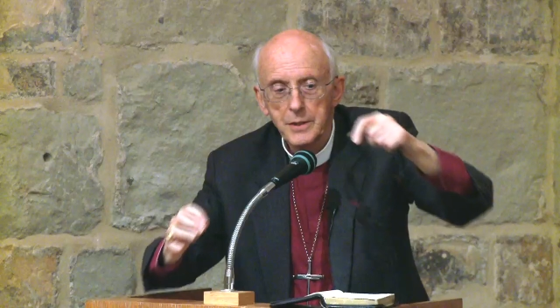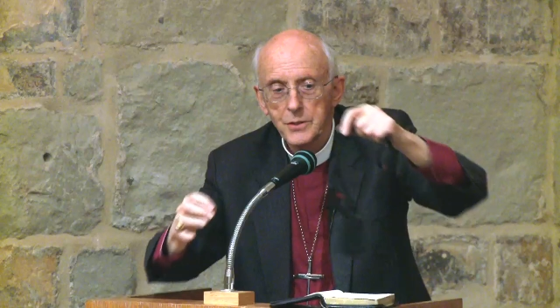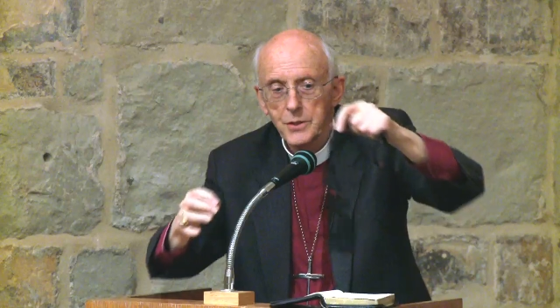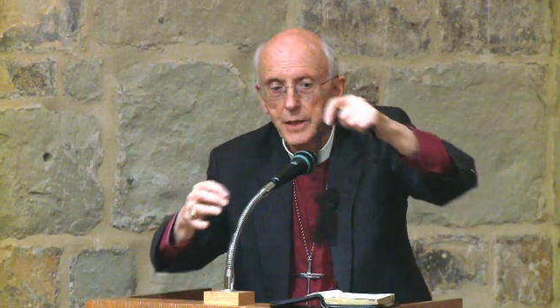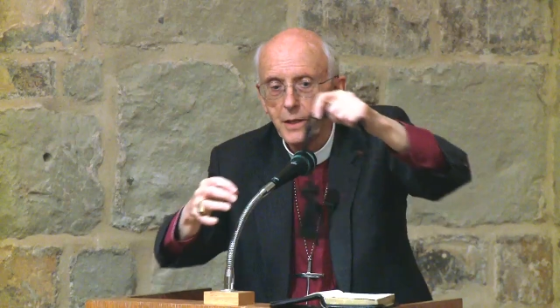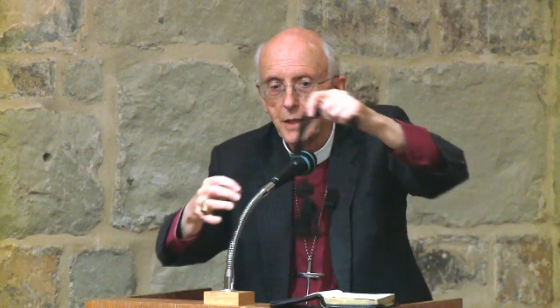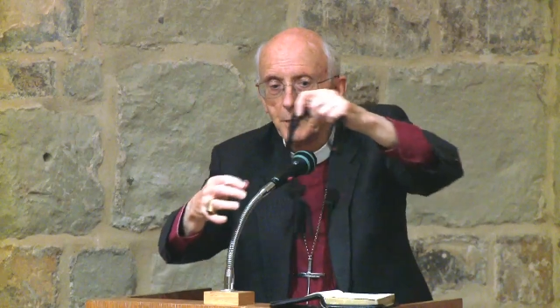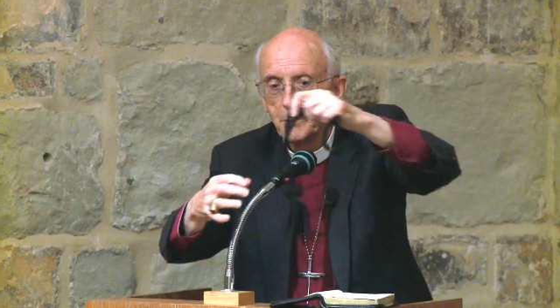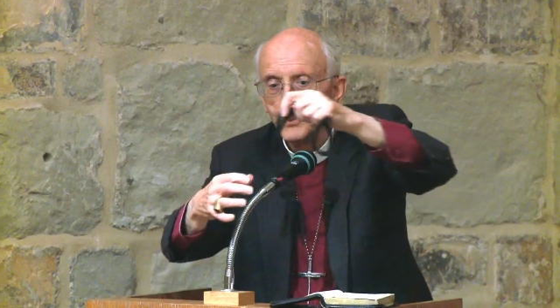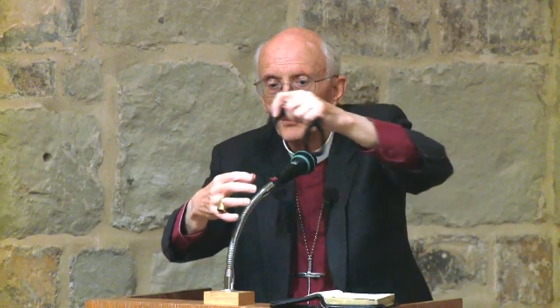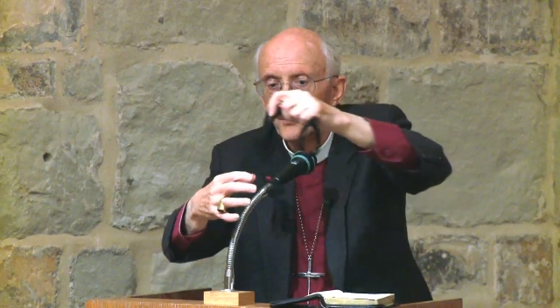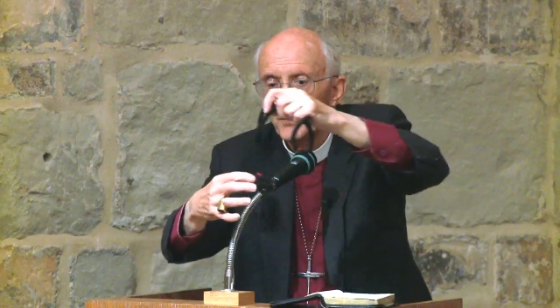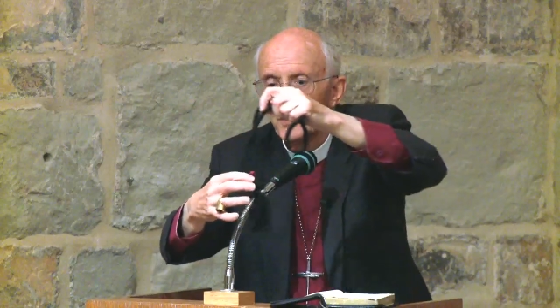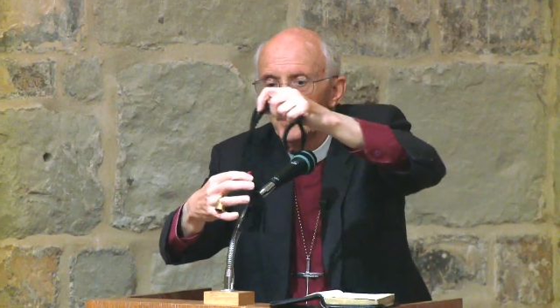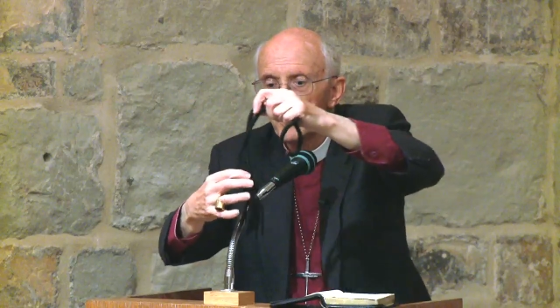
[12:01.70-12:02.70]
he said he
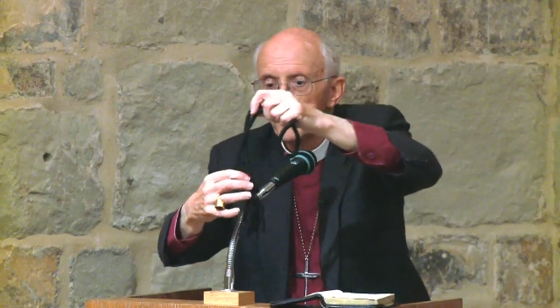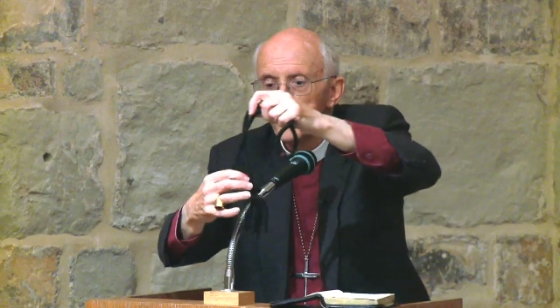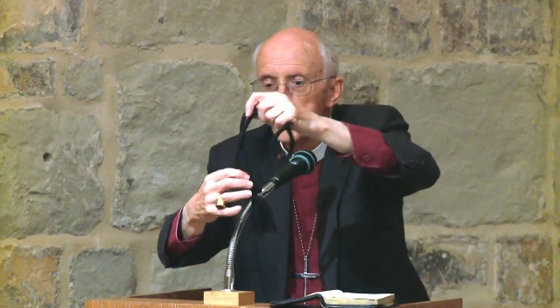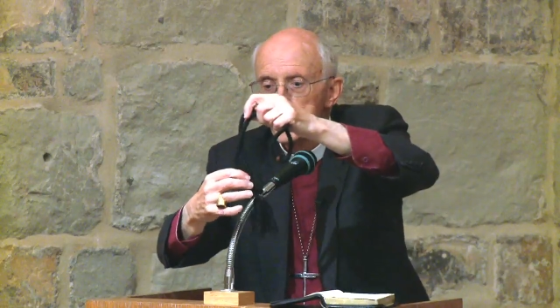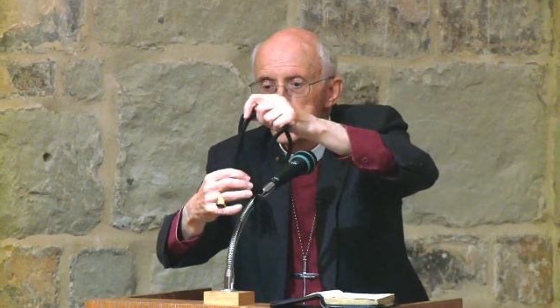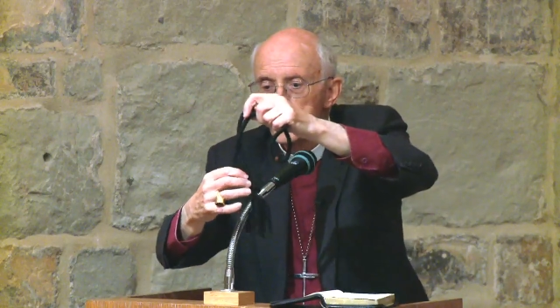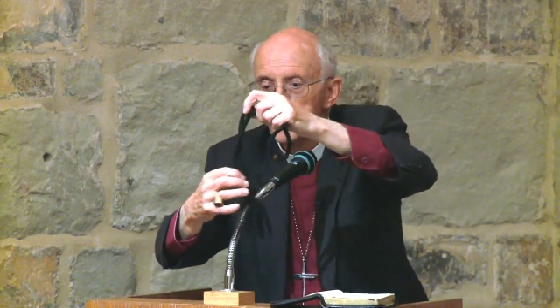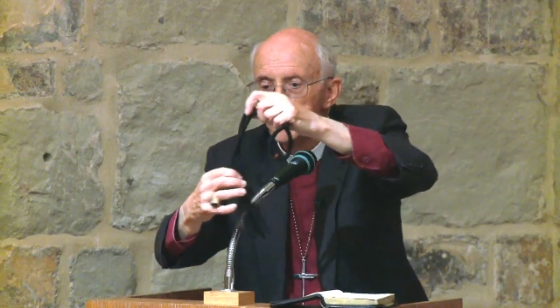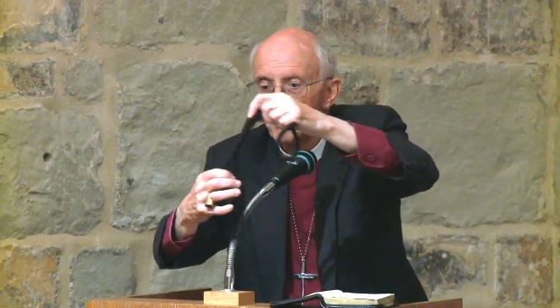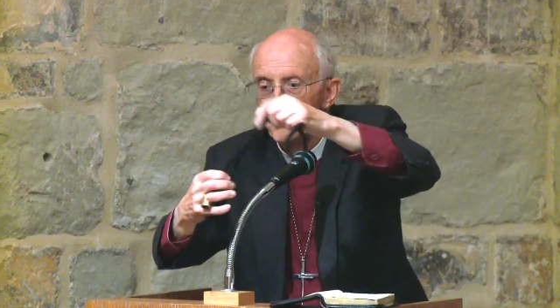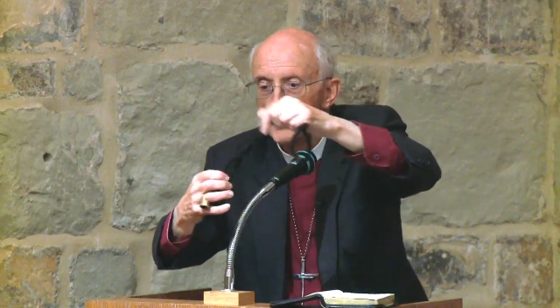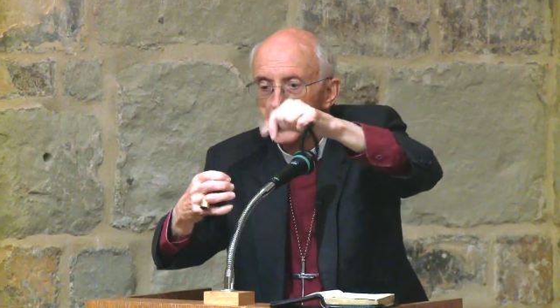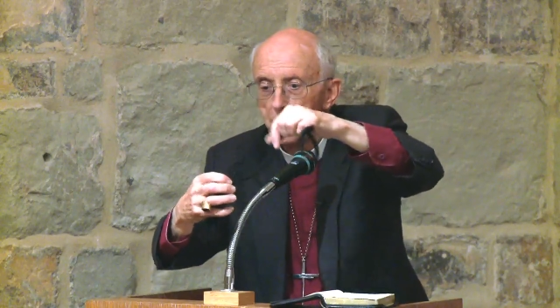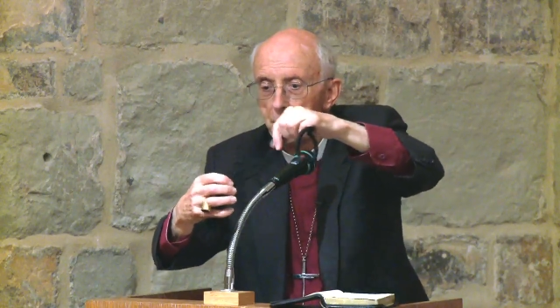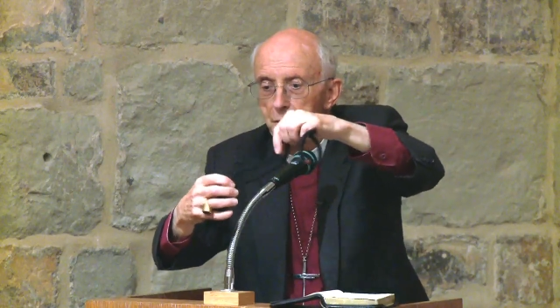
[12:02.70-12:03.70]
moved to the first
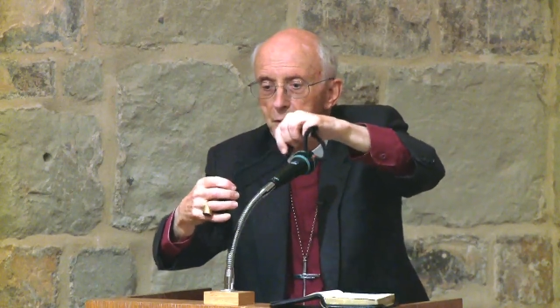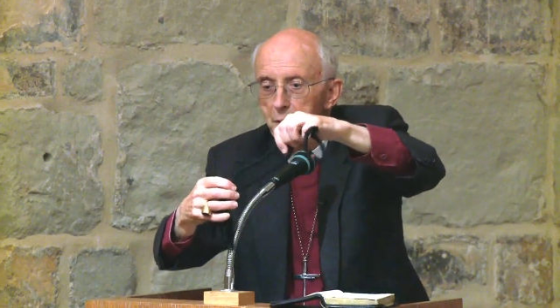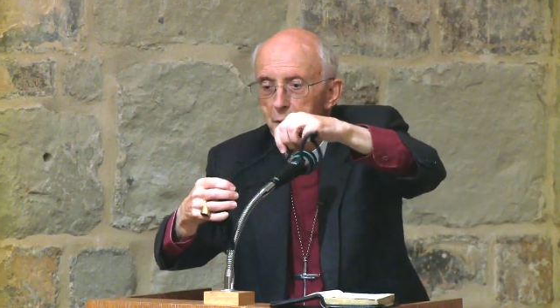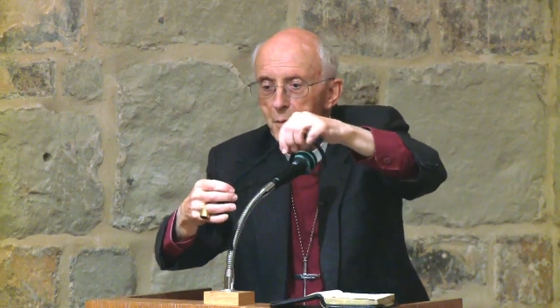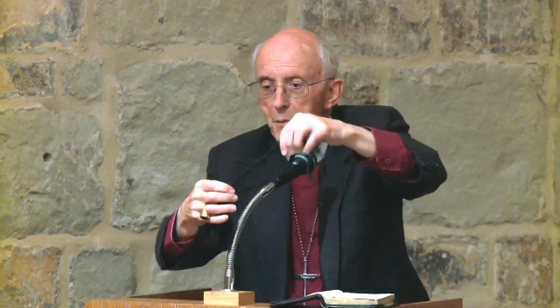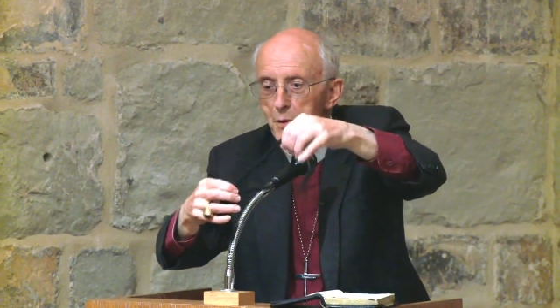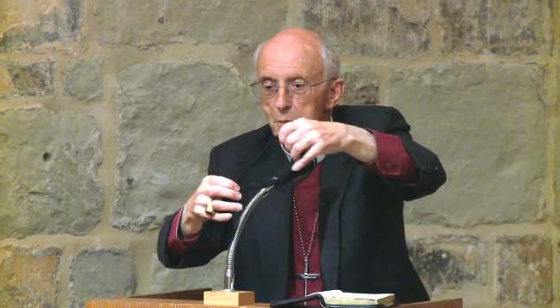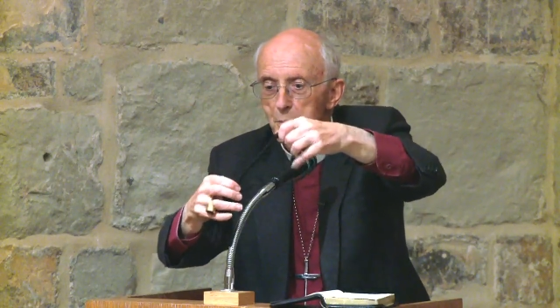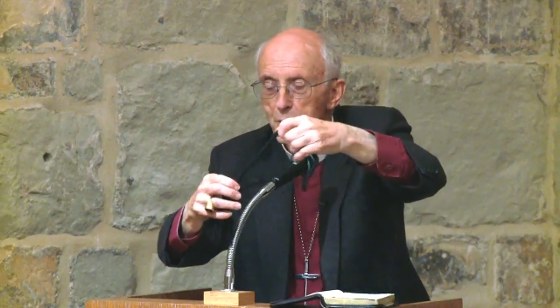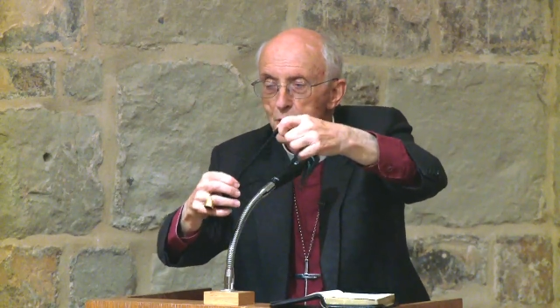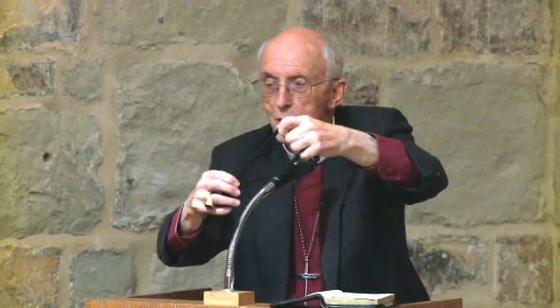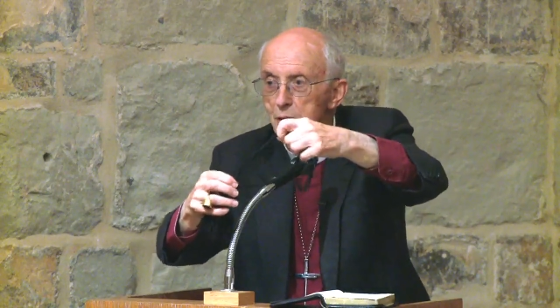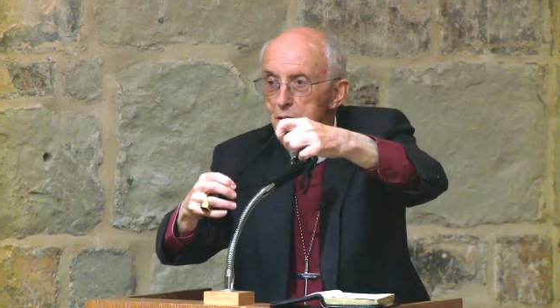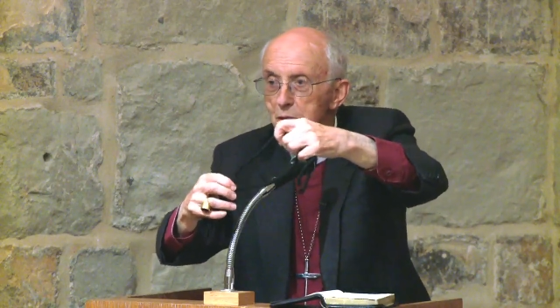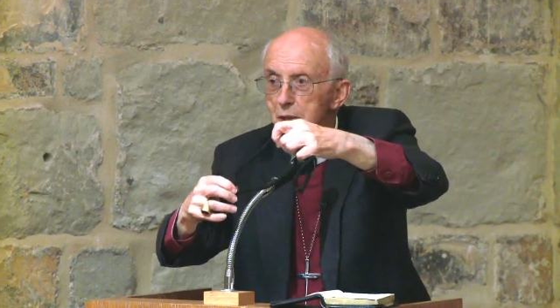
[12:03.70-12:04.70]
bead, which was
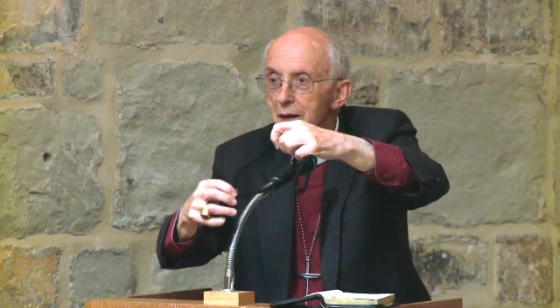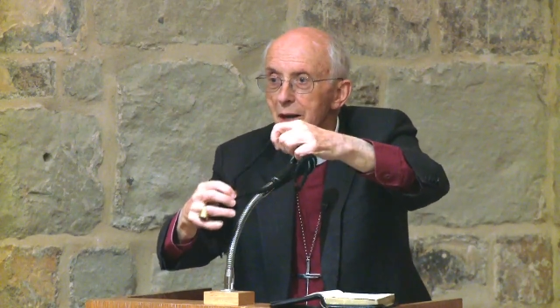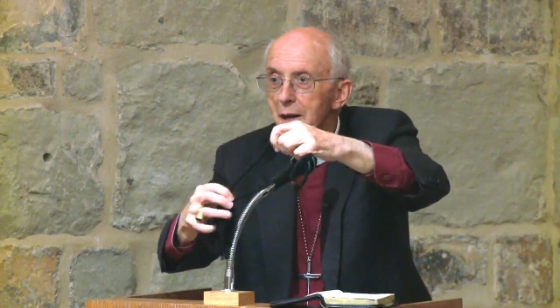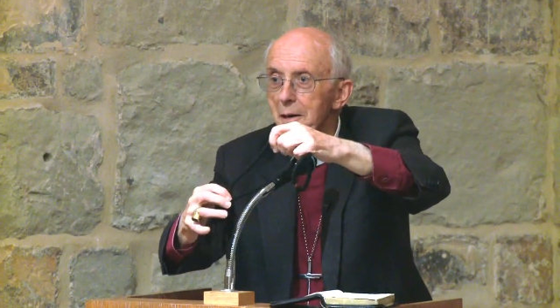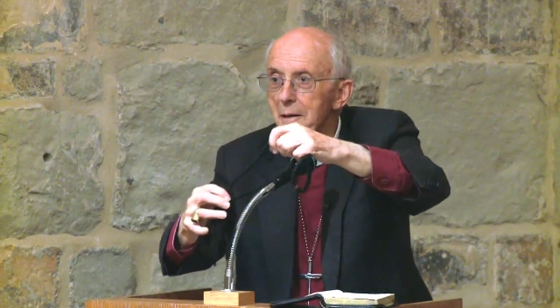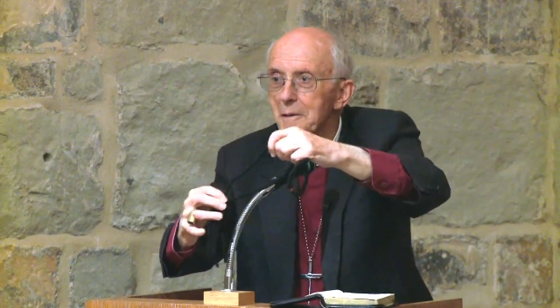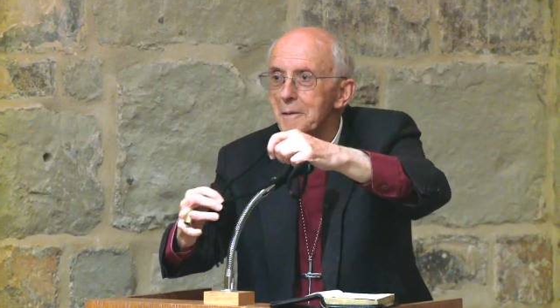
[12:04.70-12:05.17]
just there,